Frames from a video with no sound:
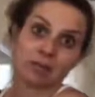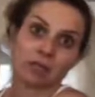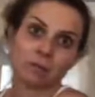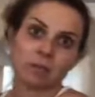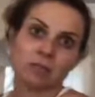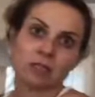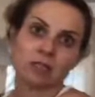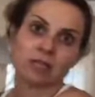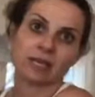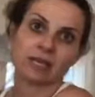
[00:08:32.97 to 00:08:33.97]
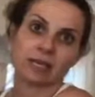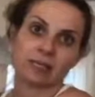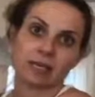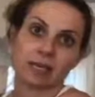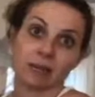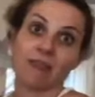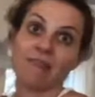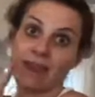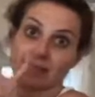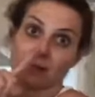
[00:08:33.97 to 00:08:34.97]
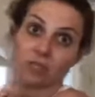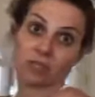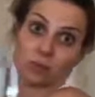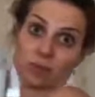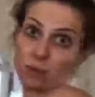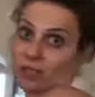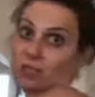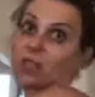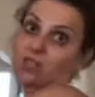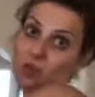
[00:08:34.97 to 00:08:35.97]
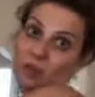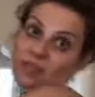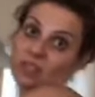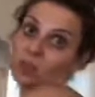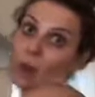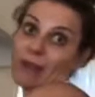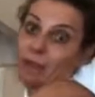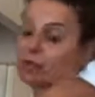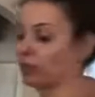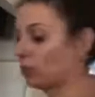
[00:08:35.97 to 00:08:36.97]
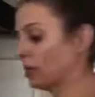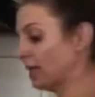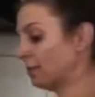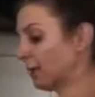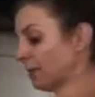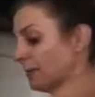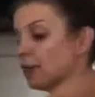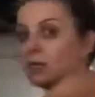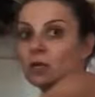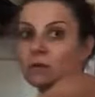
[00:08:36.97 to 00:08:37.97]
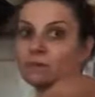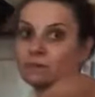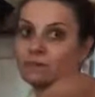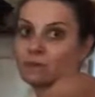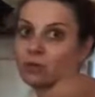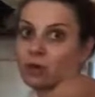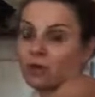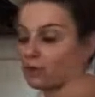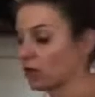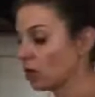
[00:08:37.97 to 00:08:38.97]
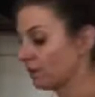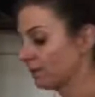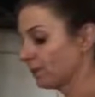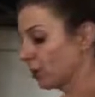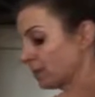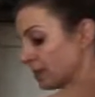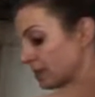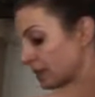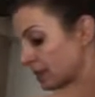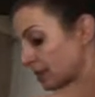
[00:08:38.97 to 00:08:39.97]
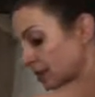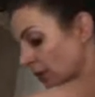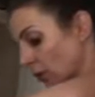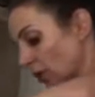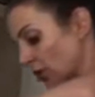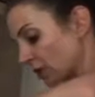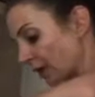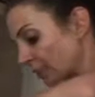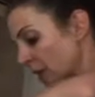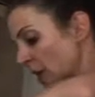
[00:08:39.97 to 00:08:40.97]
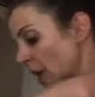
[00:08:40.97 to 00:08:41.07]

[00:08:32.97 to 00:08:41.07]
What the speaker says: I was like, maybe I can use that gas can. That's how desperate I was. So this is way bigger than you need, but you know, for our purposes, this is going to work just fine.